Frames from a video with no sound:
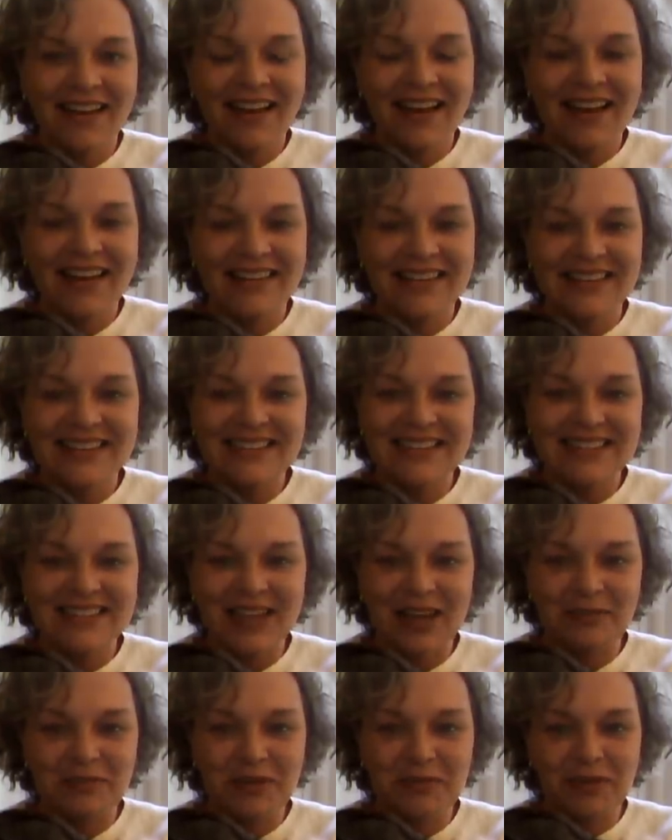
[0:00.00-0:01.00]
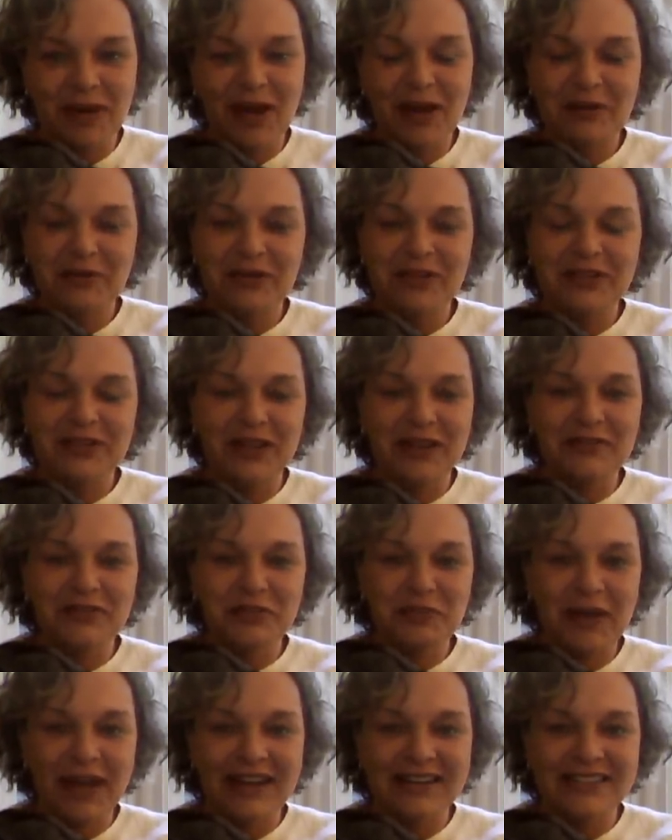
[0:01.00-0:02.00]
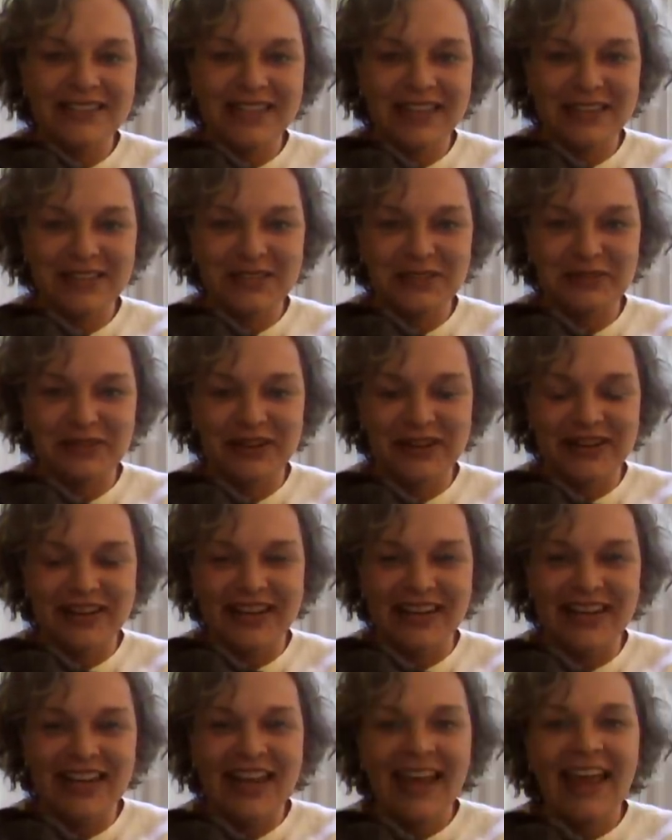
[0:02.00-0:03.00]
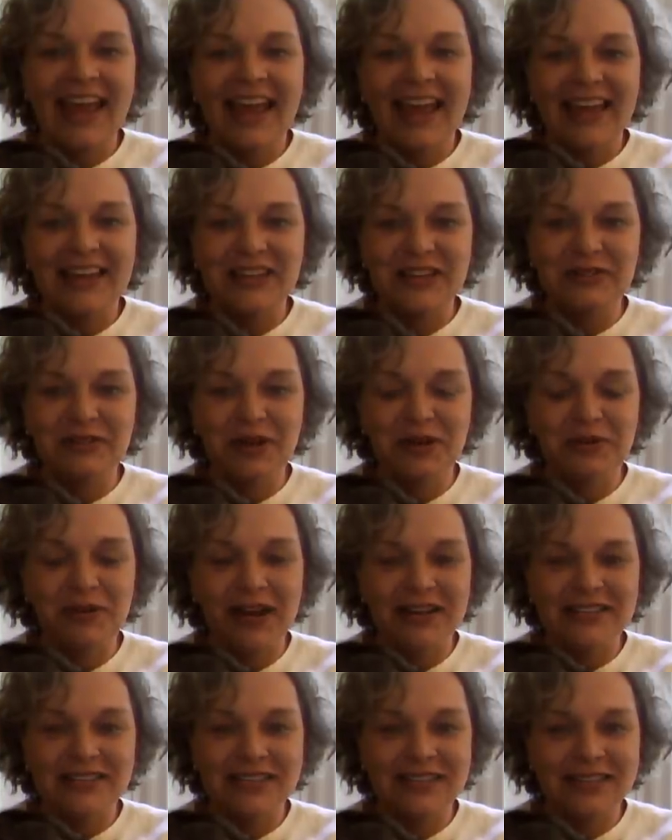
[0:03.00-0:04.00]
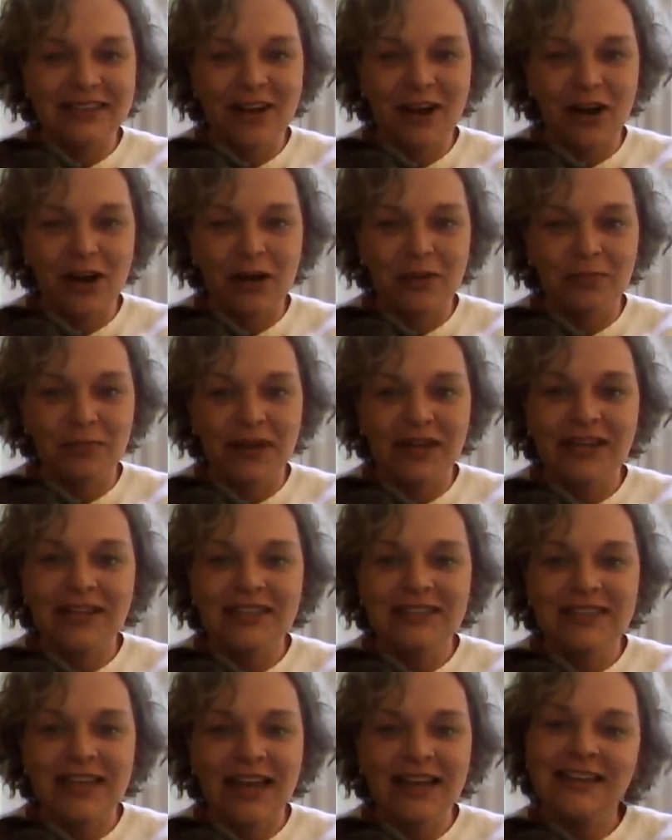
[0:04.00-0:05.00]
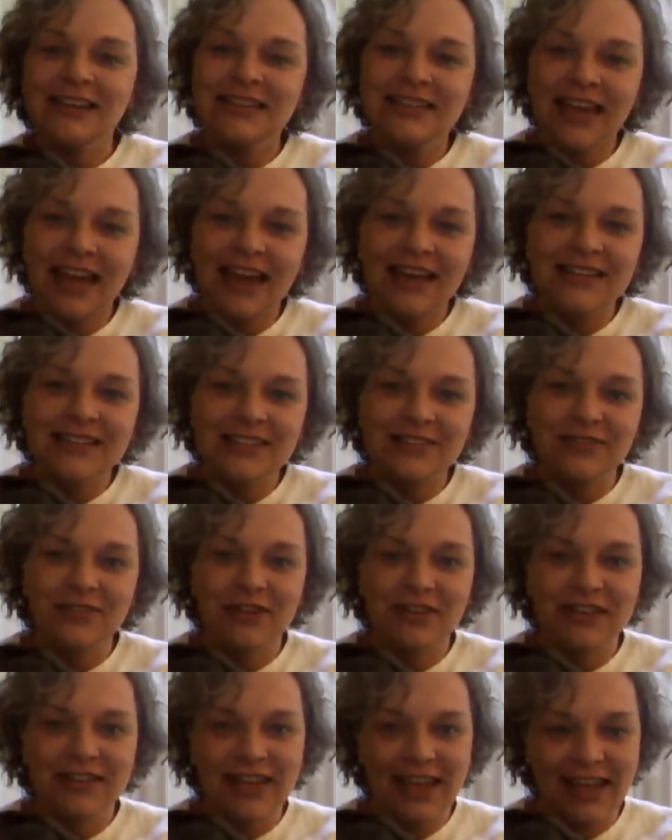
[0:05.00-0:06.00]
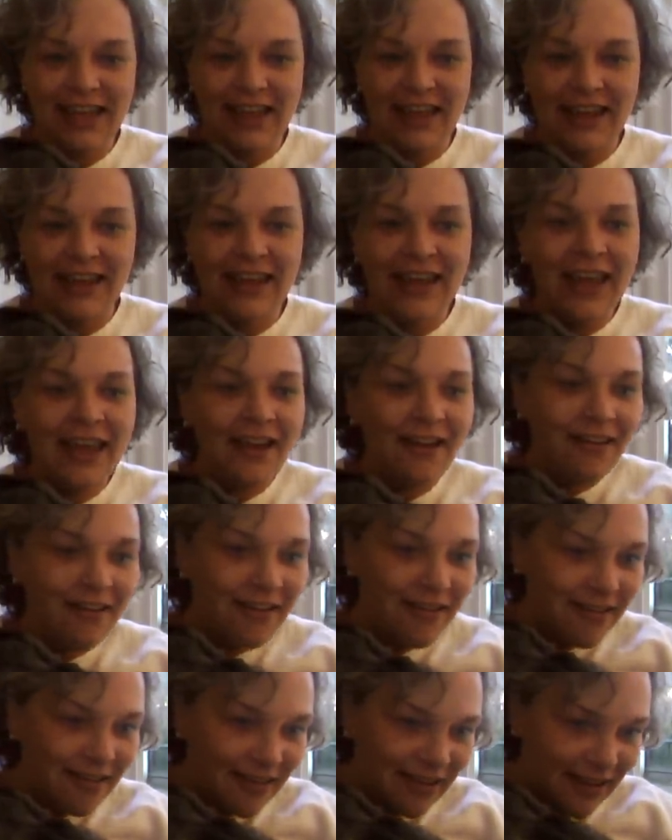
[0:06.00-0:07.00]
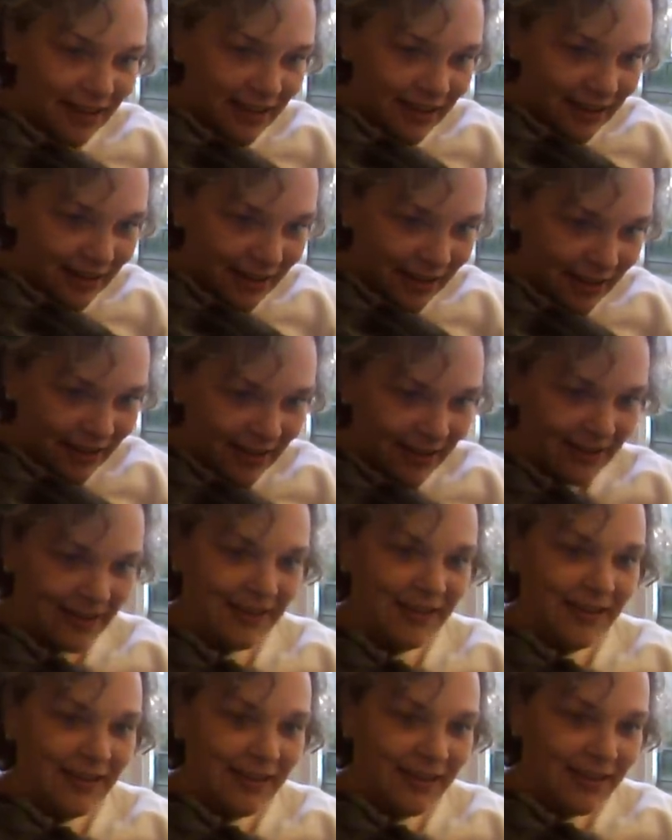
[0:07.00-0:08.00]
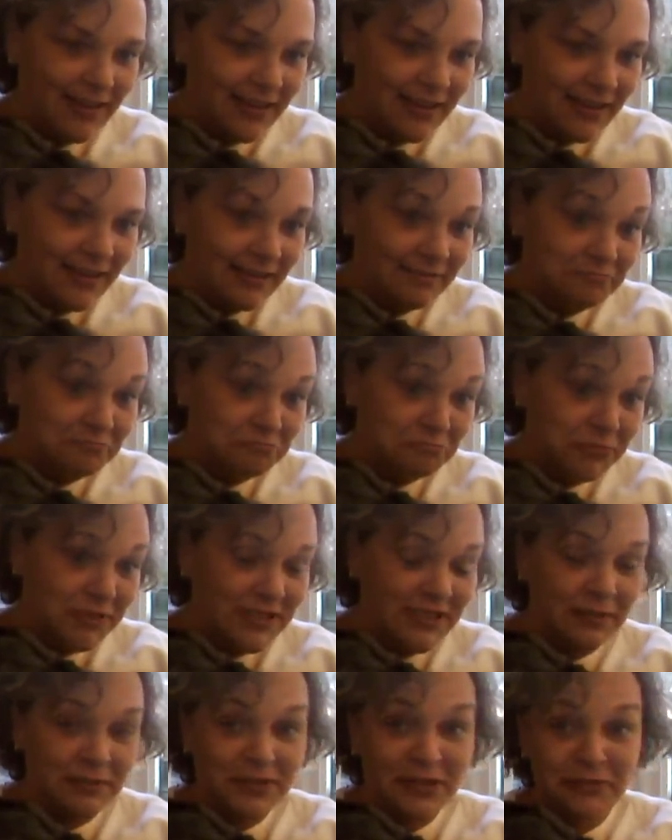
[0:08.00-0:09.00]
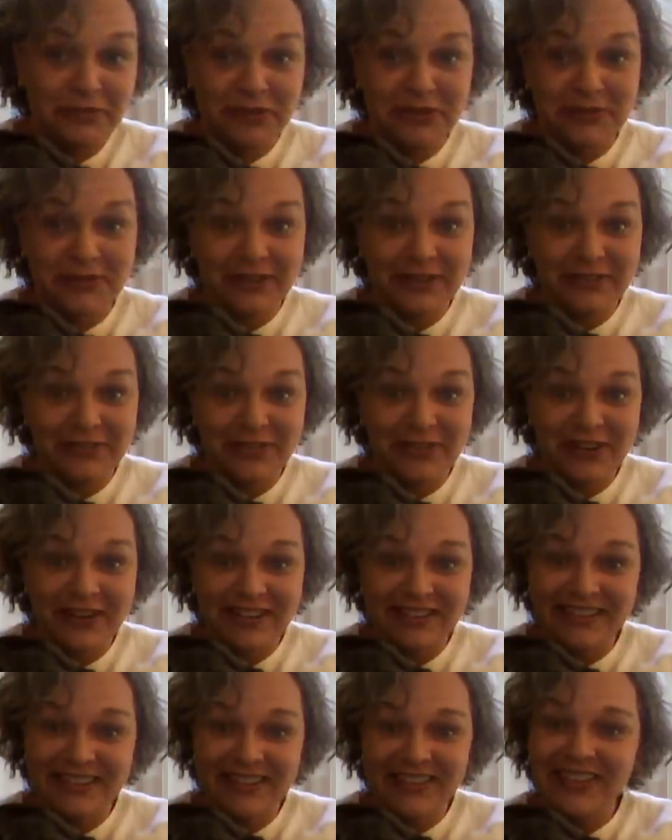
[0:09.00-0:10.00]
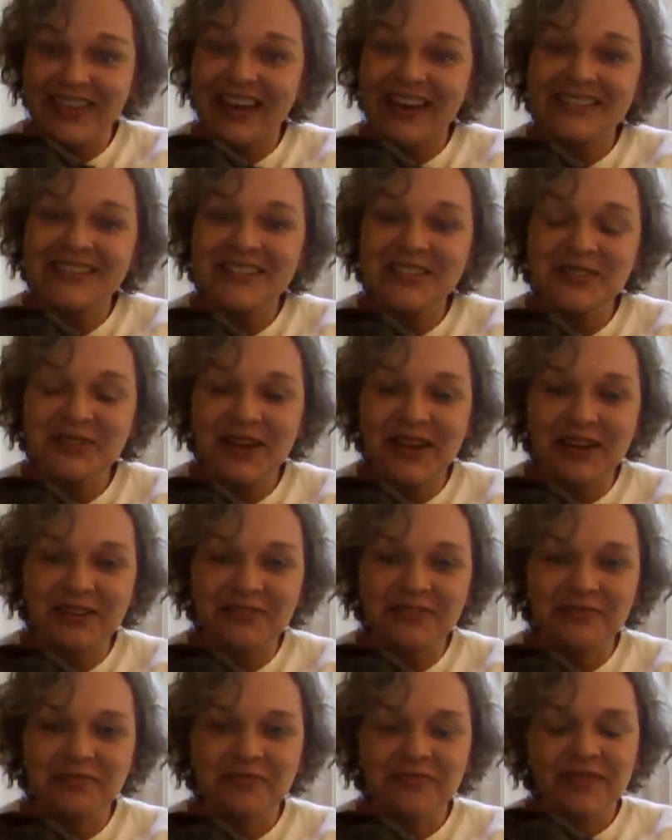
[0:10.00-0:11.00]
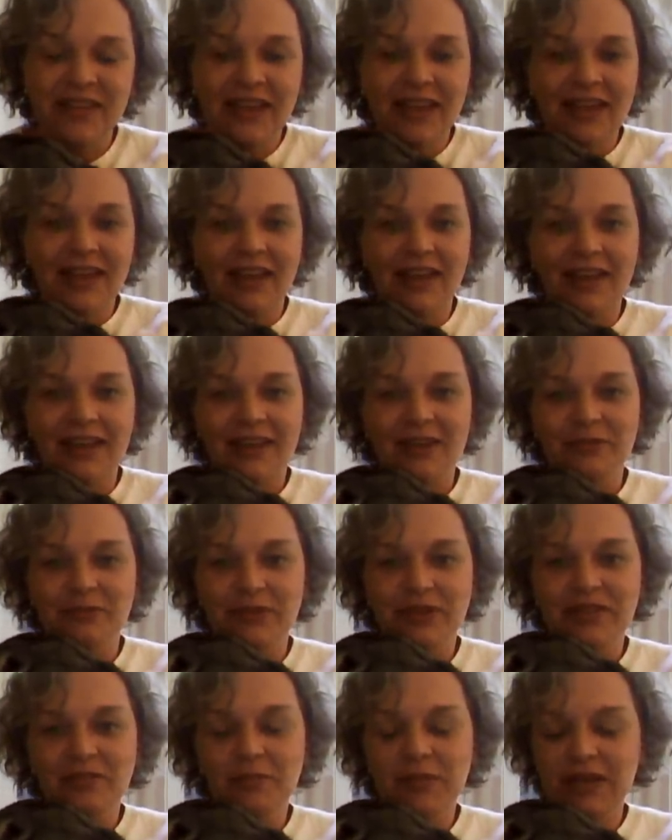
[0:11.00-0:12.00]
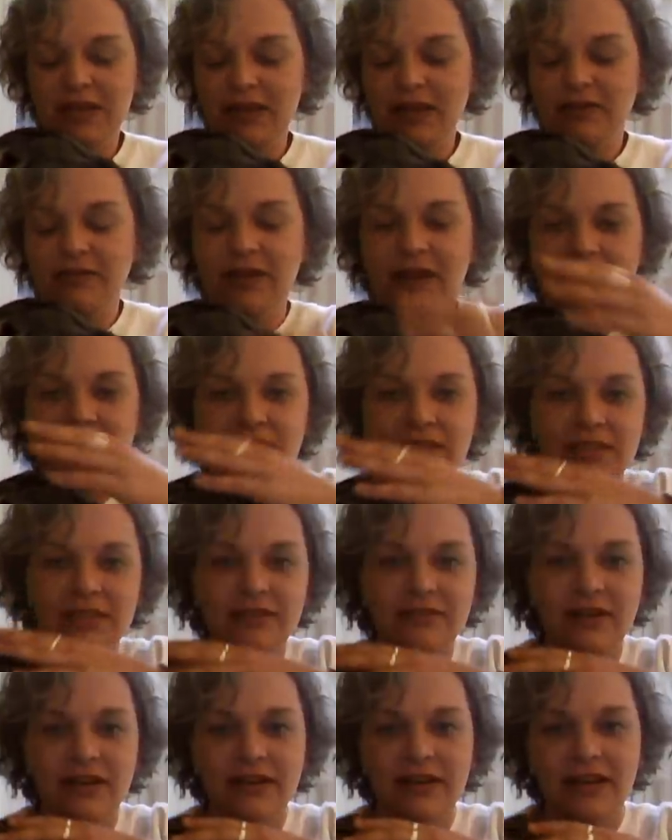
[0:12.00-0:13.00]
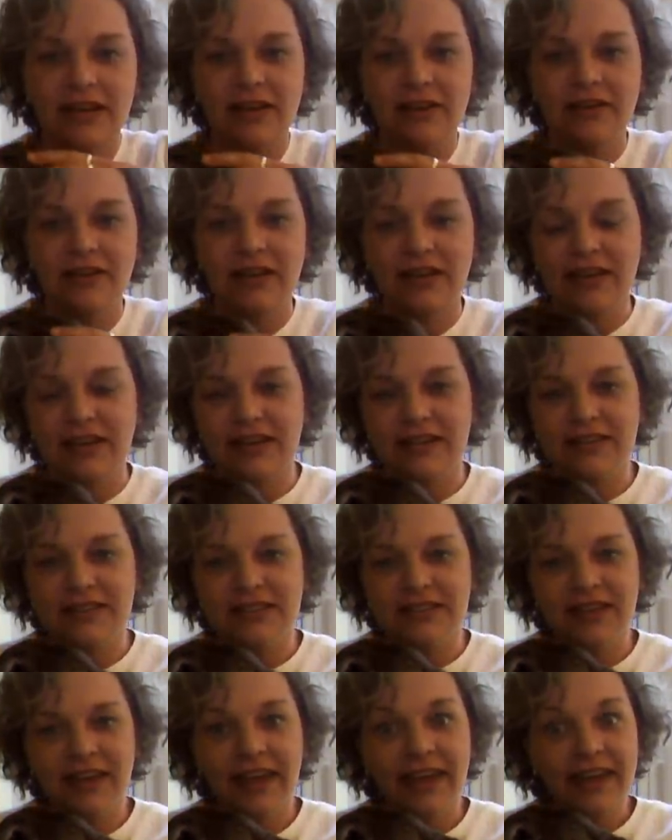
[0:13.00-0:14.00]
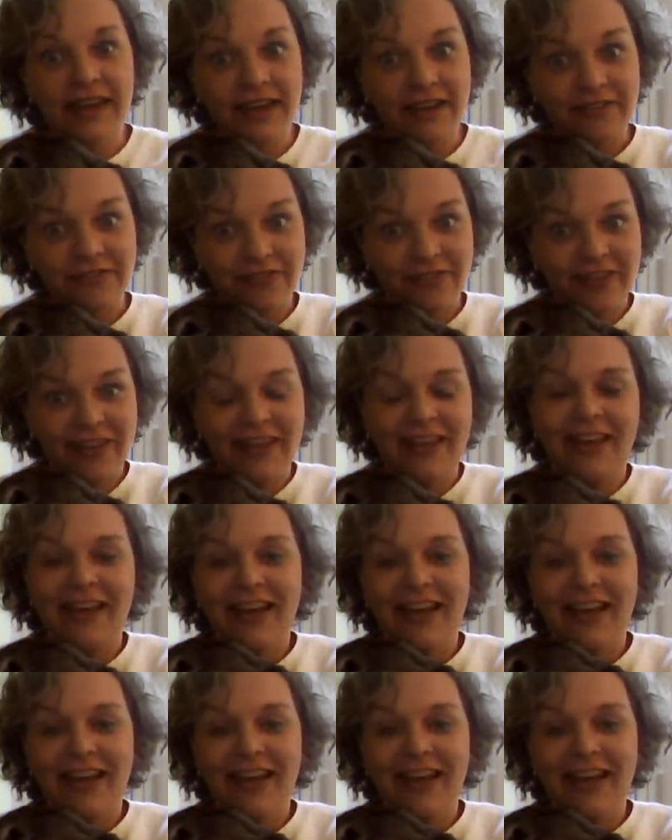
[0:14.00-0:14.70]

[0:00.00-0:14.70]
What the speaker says: Hi, this is Amy Mott with Clover Patch Sanctuary, and you are watching our Bunny Tiny Task for the day on September 24th, 2012. And with me co-hosting right now is Hef.